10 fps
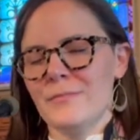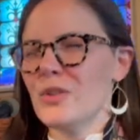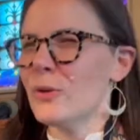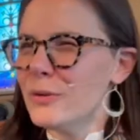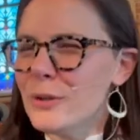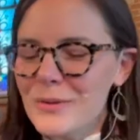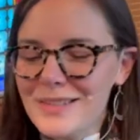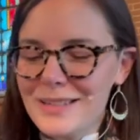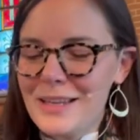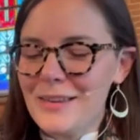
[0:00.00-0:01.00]
Don't you
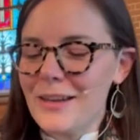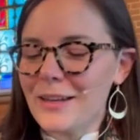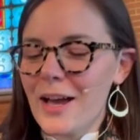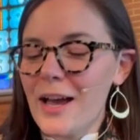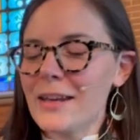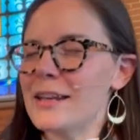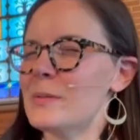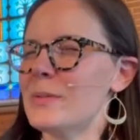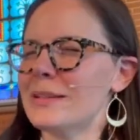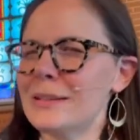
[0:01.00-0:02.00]
see that God has
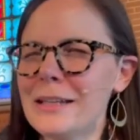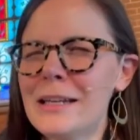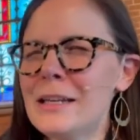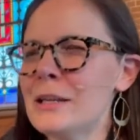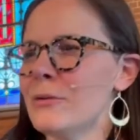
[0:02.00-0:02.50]
been leading